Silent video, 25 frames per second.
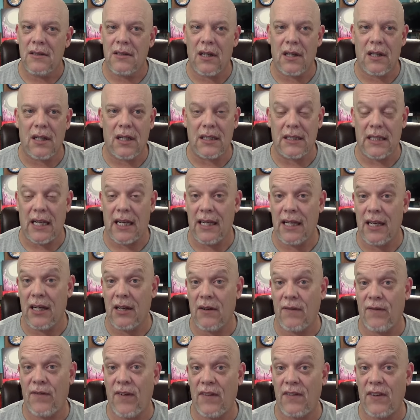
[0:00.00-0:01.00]
Because I
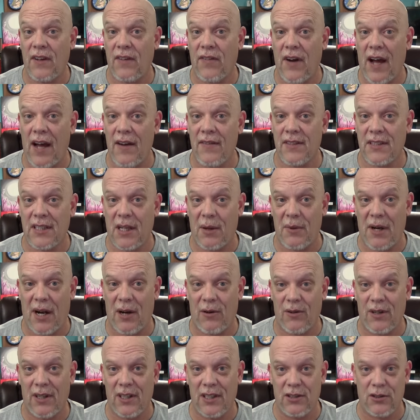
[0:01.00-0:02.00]
hear 55 is coming
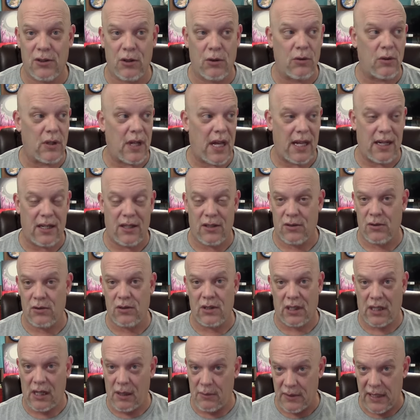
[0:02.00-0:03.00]
out really soon, and as soon
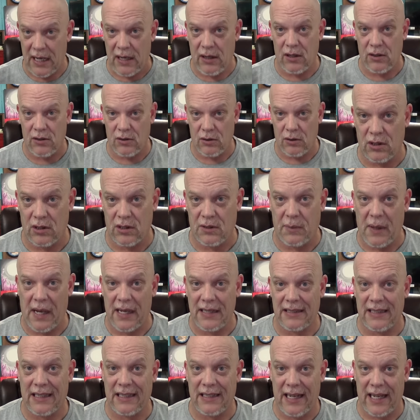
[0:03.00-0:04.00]
as it comes out, as
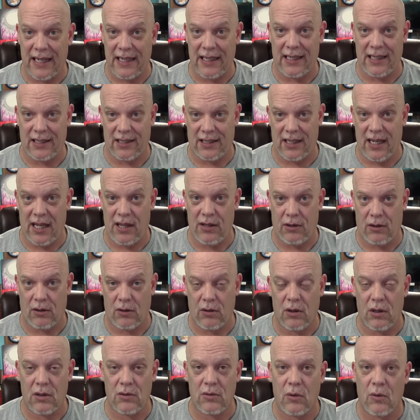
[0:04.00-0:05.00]
Spazkid and I can get together,
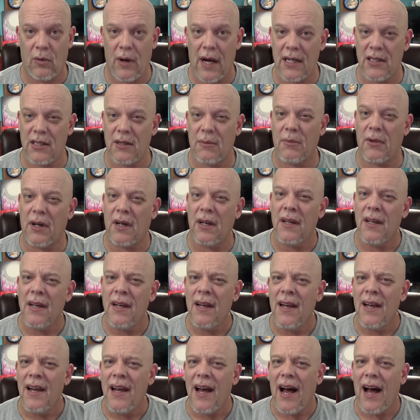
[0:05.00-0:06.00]
of course we'll watch it, but...
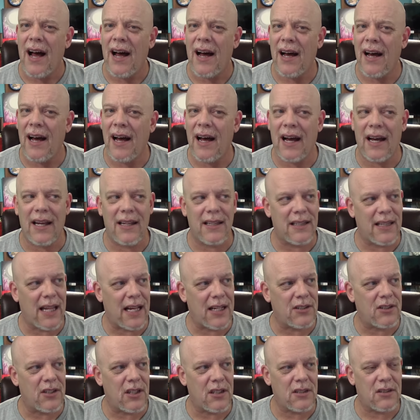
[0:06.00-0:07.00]

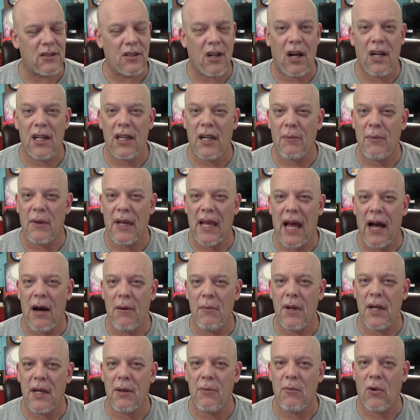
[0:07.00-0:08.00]
That just dawned on me. How
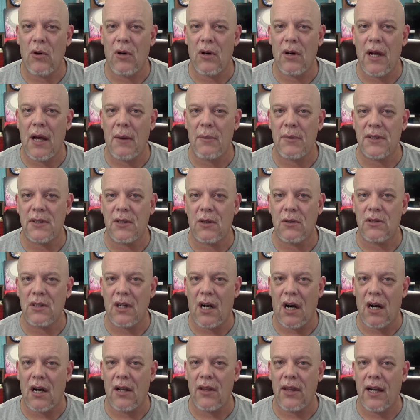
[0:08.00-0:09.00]
many more episodes
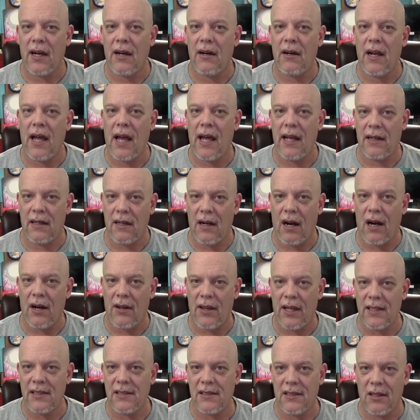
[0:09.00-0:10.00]
are there, and
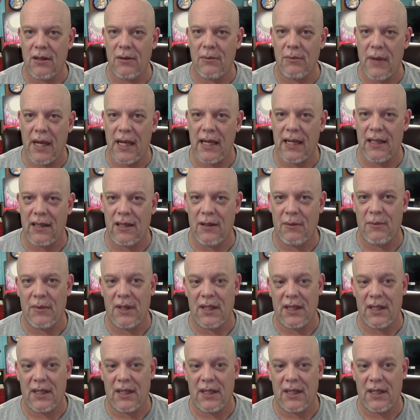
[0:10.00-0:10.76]
are they still making them?